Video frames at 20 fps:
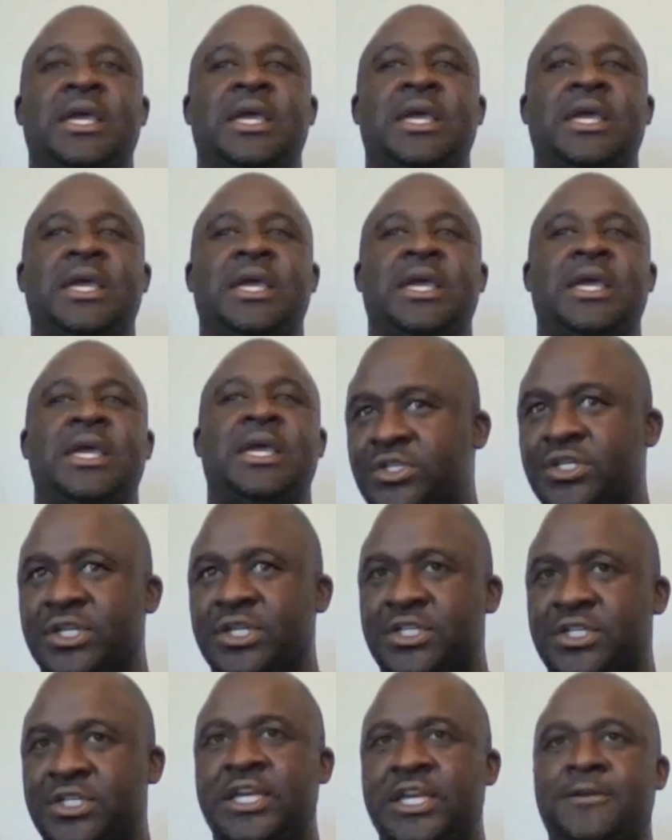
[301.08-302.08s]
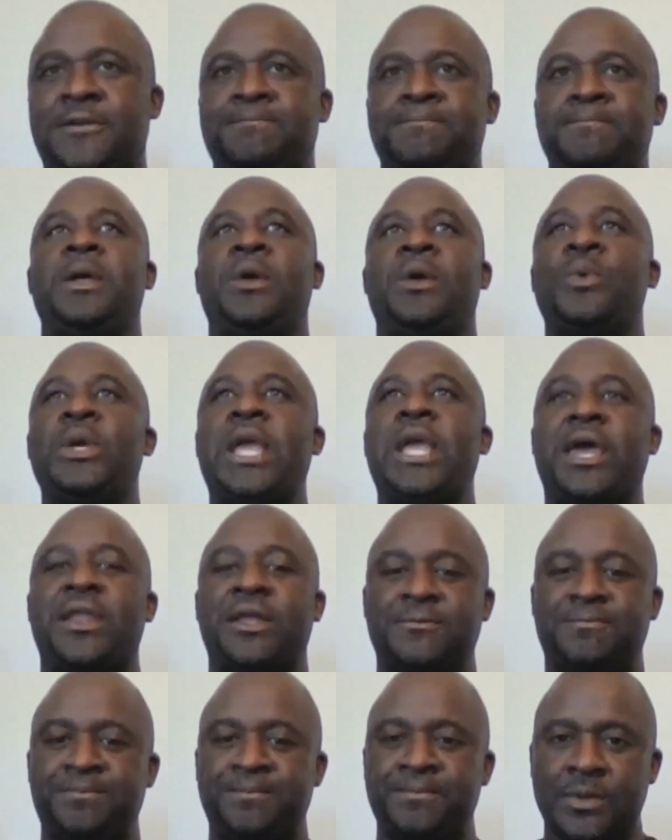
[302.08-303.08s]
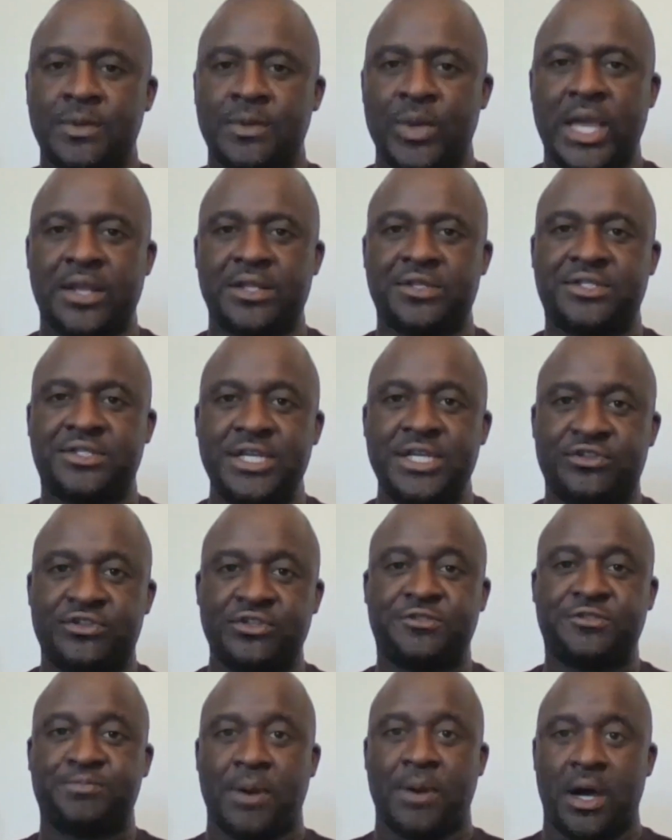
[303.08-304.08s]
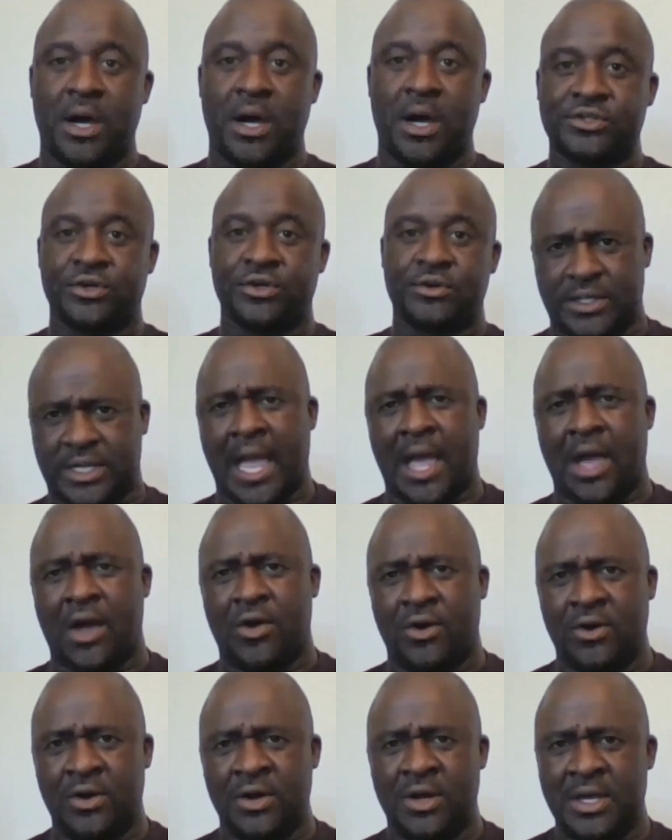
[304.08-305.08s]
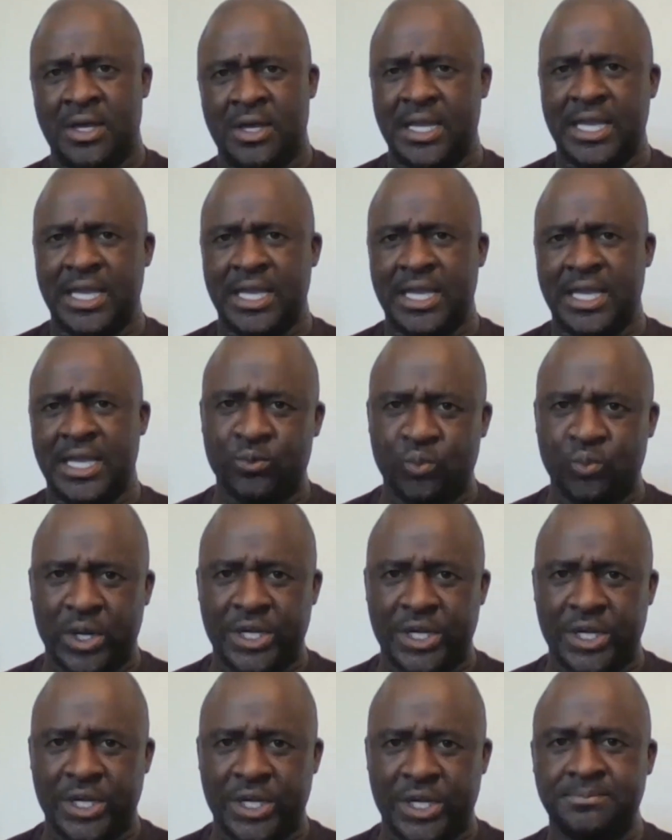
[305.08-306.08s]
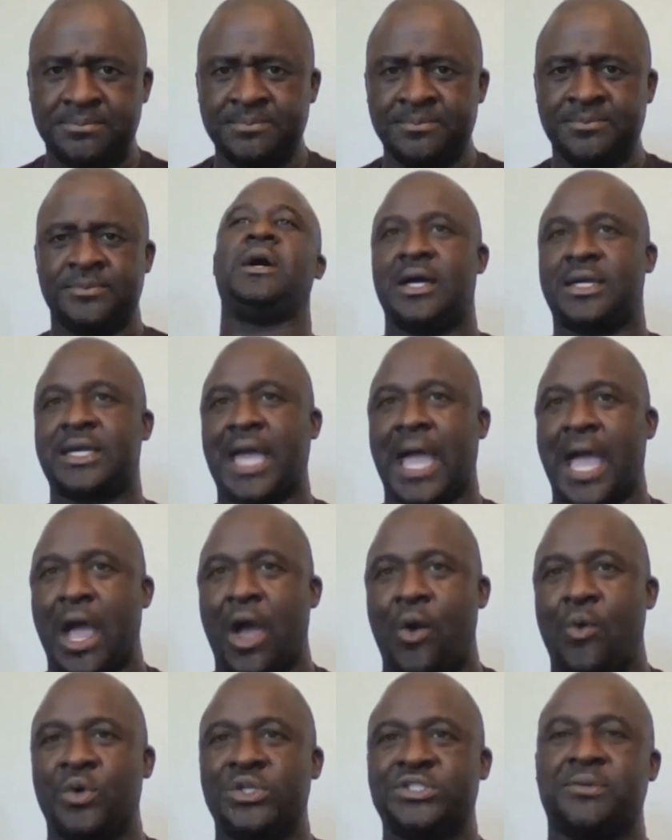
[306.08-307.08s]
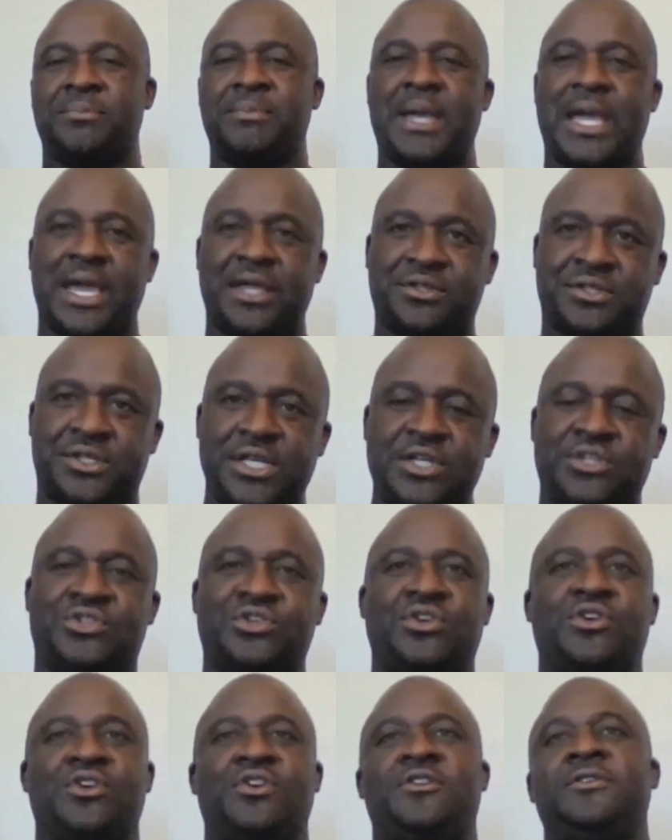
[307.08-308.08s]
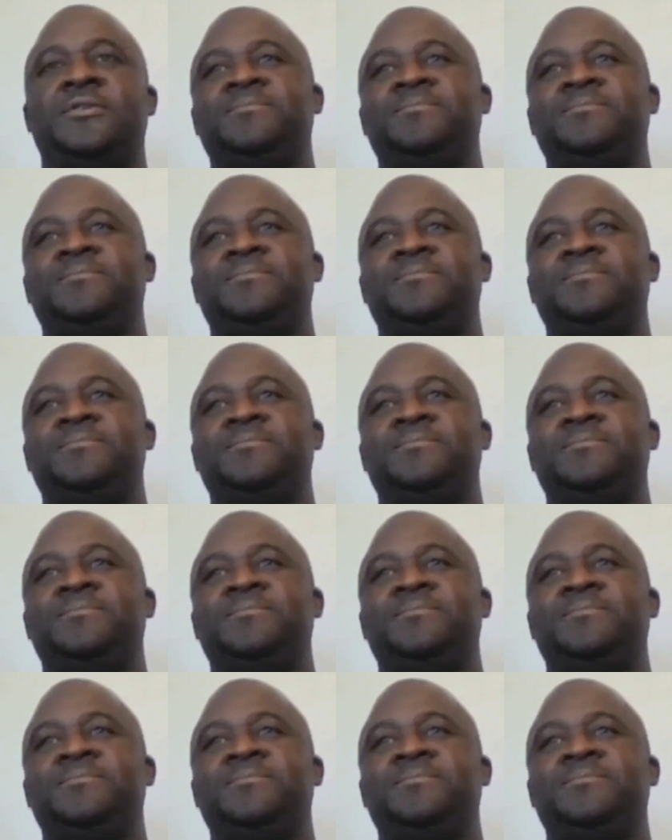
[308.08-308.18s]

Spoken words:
he talked to the team. And we had a teacher sponsor, Al and Lynn Wyndham. Kyle was a math teacher,